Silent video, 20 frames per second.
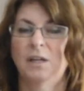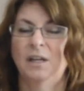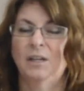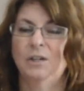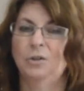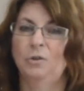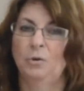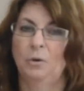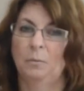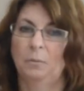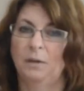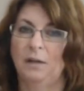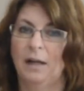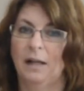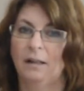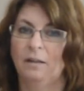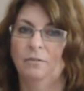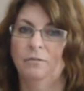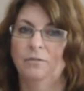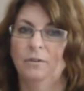into a
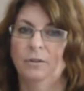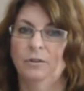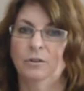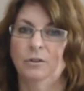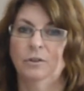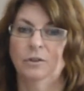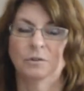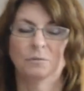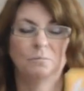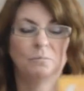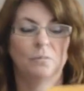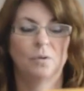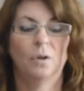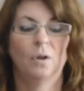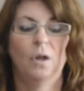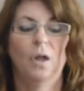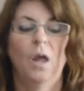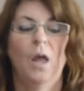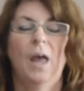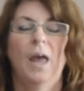manila folder.
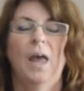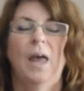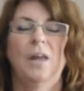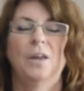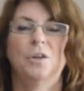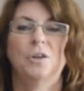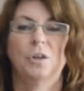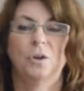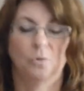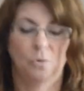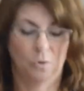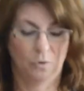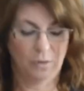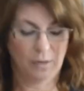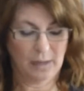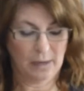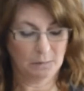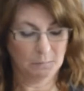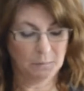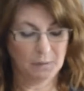You will
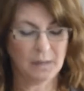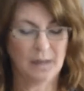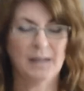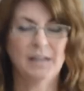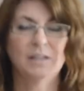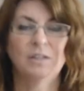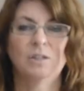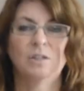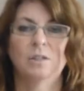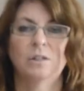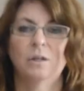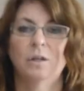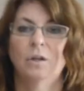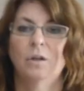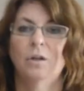then place